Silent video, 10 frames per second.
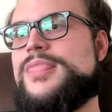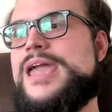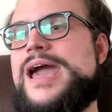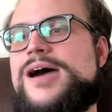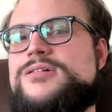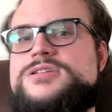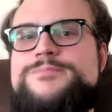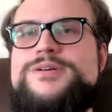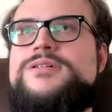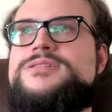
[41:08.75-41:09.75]
how to
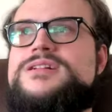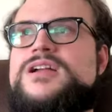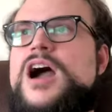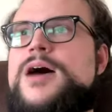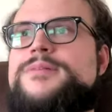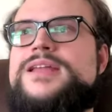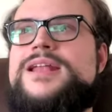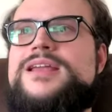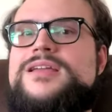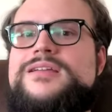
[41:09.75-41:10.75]
build an
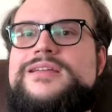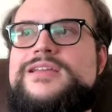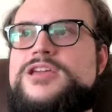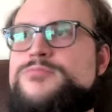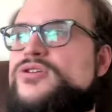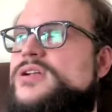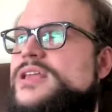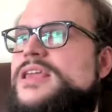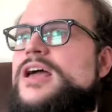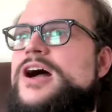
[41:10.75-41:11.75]
accommodating
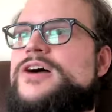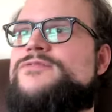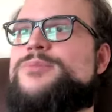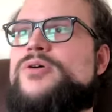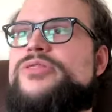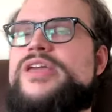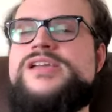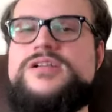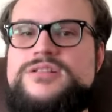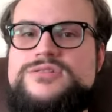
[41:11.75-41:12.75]
community of both
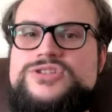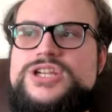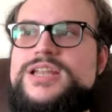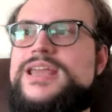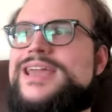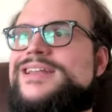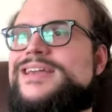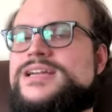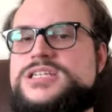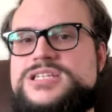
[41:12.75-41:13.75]
inclusion and
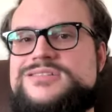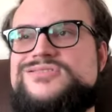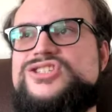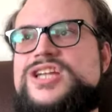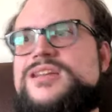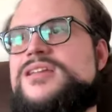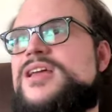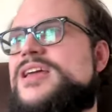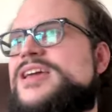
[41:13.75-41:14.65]
exclusion